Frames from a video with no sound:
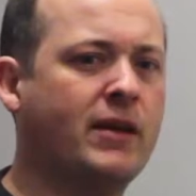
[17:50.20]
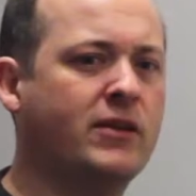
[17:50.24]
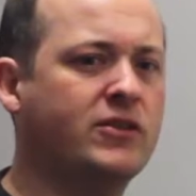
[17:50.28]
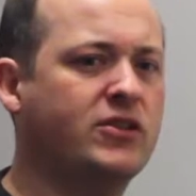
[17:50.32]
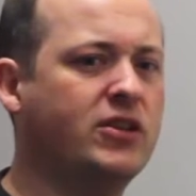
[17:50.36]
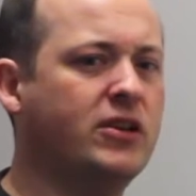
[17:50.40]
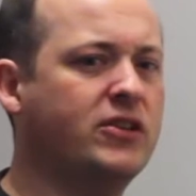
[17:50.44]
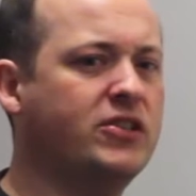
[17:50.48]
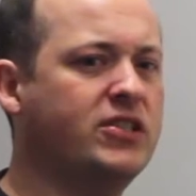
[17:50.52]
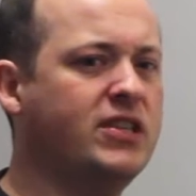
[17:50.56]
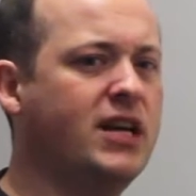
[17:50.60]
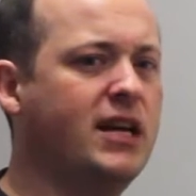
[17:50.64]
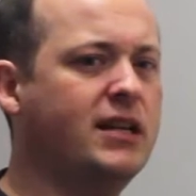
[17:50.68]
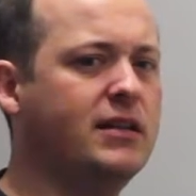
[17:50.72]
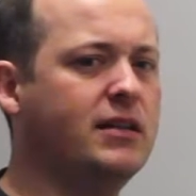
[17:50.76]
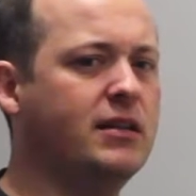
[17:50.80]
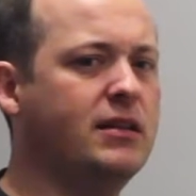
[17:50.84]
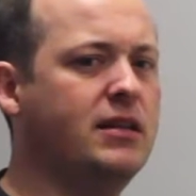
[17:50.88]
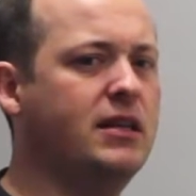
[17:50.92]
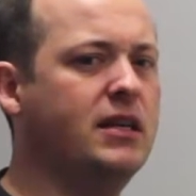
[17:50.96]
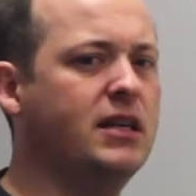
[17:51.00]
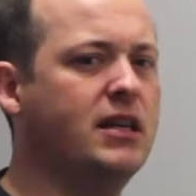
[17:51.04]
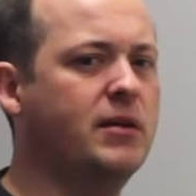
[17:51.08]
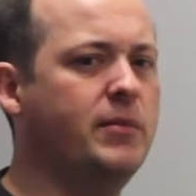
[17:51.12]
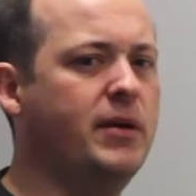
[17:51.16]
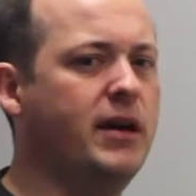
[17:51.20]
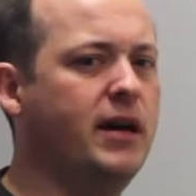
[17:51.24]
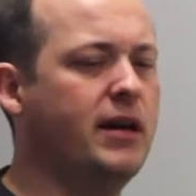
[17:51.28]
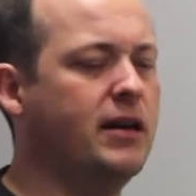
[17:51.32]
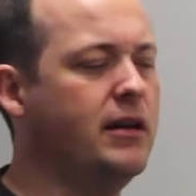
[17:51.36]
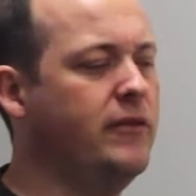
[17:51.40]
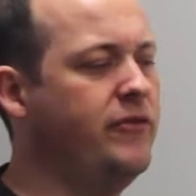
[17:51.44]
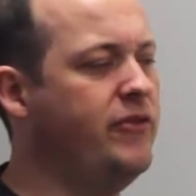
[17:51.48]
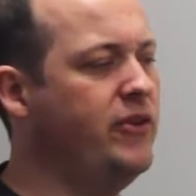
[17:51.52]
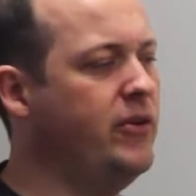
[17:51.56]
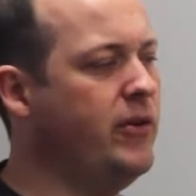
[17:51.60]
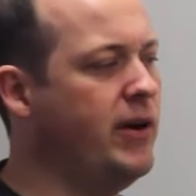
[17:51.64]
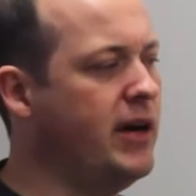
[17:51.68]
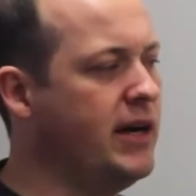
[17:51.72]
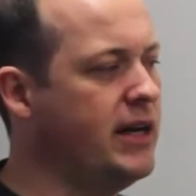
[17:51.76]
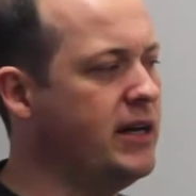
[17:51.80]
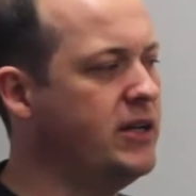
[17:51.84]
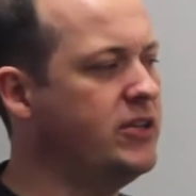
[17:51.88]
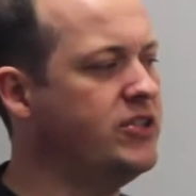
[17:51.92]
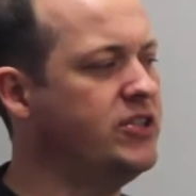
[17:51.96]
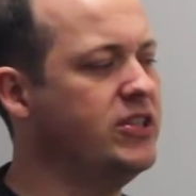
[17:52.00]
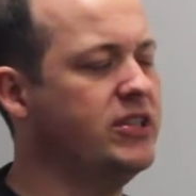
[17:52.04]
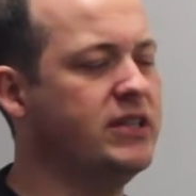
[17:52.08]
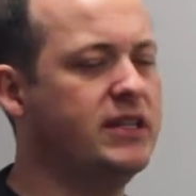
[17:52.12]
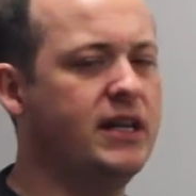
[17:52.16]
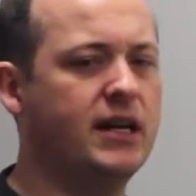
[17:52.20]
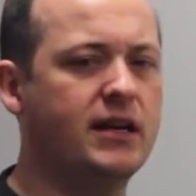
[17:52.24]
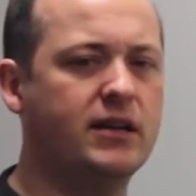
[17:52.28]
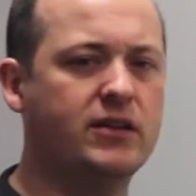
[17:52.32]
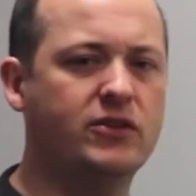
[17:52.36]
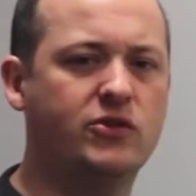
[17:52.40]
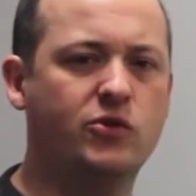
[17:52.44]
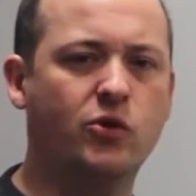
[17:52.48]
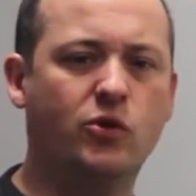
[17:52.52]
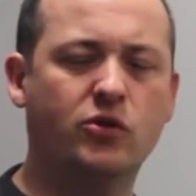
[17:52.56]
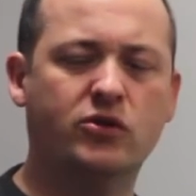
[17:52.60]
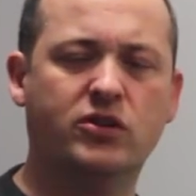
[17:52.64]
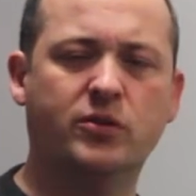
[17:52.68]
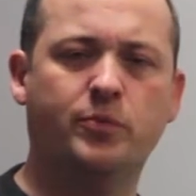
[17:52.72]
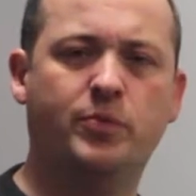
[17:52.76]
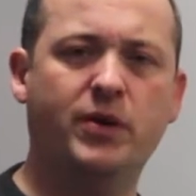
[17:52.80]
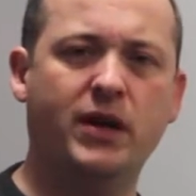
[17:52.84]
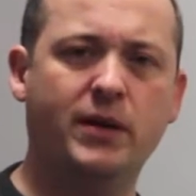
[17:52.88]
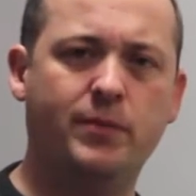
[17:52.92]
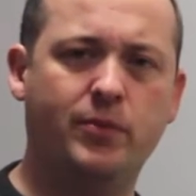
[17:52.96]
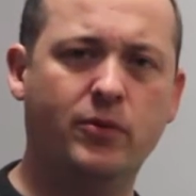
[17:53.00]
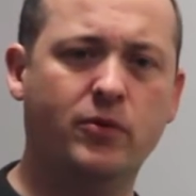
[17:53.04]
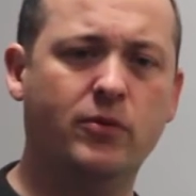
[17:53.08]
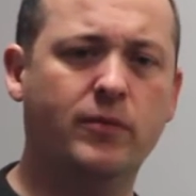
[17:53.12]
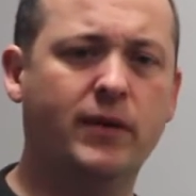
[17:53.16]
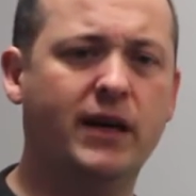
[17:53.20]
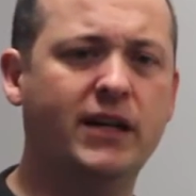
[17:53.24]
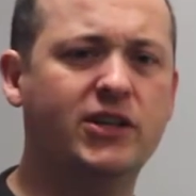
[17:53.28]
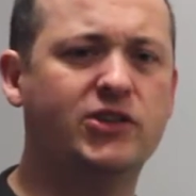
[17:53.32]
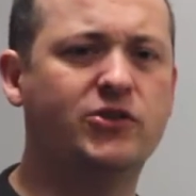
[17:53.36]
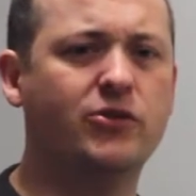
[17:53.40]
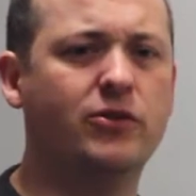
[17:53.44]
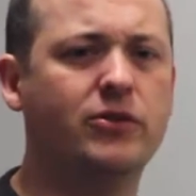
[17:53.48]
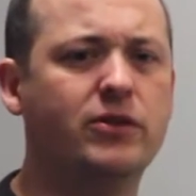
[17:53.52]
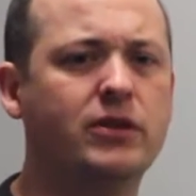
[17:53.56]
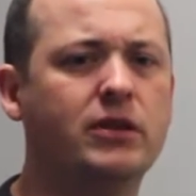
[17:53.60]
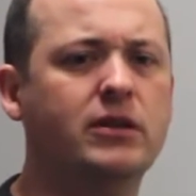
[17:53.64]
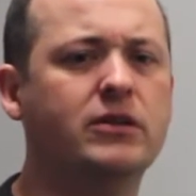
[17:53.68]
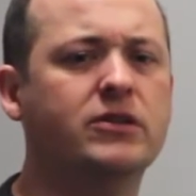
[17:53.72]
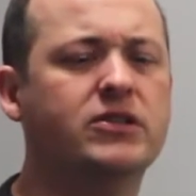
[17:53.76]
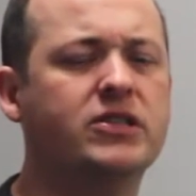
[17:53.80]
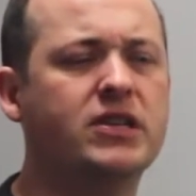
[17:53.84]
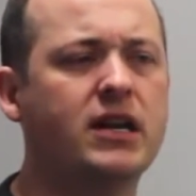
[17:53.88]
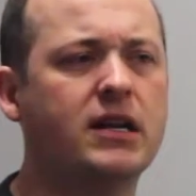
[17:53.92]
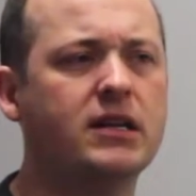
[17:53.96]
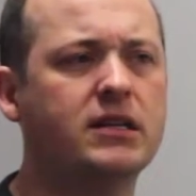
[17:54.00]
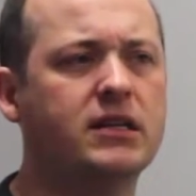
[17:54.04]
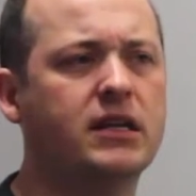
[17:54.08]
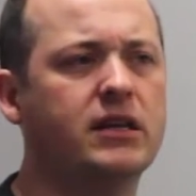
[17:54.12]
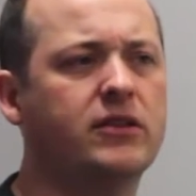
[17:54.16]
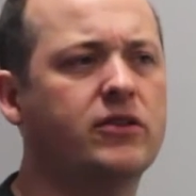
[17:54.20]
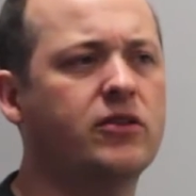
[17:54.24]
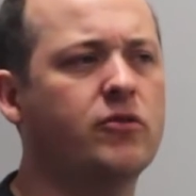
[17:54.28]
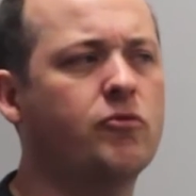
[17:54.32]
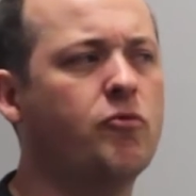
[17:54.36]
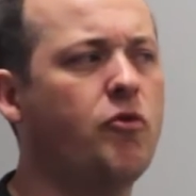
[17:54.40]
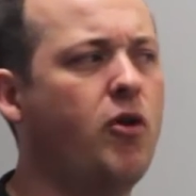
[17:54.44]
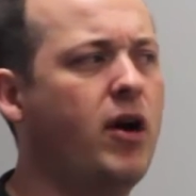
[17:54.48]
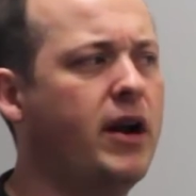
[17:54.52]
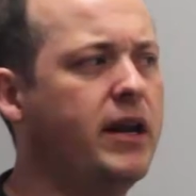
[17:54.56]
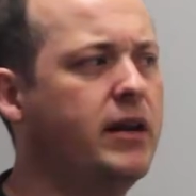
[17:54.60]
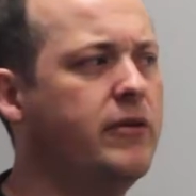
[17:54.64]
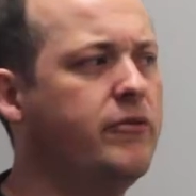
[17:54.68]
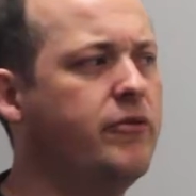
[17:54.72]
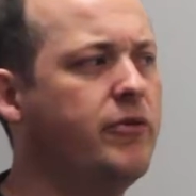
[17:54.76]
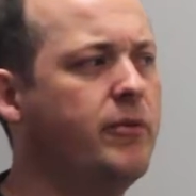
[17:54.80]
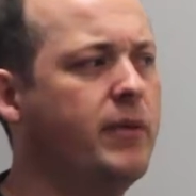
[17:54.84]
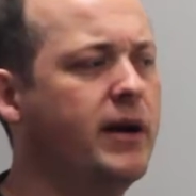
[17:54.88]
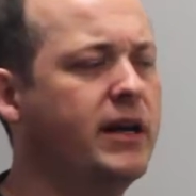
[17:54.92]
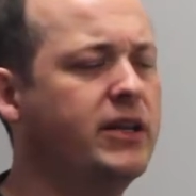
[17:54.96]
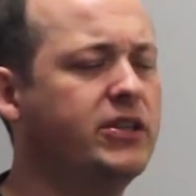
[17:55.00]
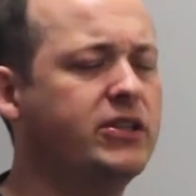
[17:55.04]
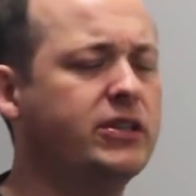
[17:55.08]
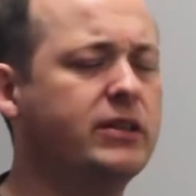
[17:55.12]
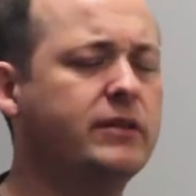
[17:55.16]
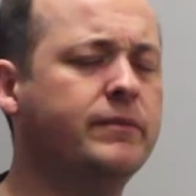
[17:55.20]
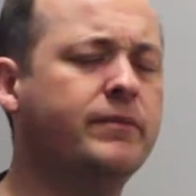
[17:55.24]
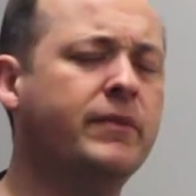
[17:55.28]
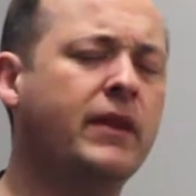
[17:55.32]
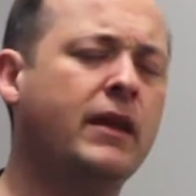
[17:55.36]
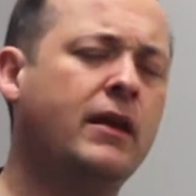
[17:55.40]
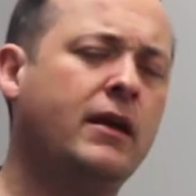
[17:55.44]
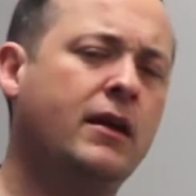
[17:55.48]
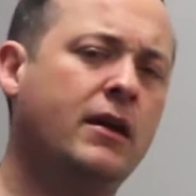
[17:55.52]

So start to think about, if you are going to sit down and talk to people, make sure that you're starting to get the right information.